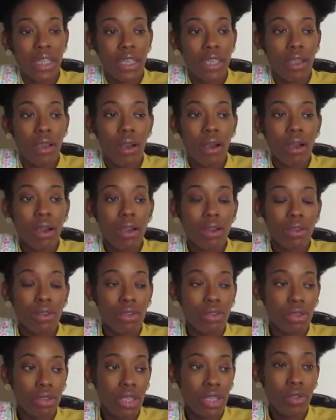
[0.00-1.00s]
You're all,
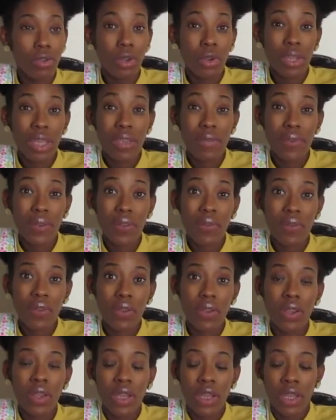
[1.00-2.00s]
you know, even if
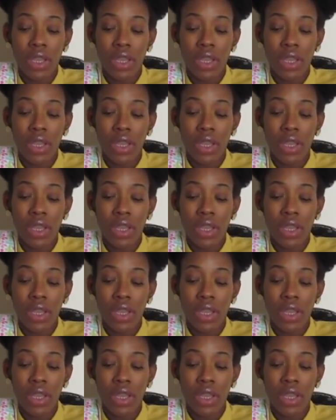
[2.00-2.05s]
you're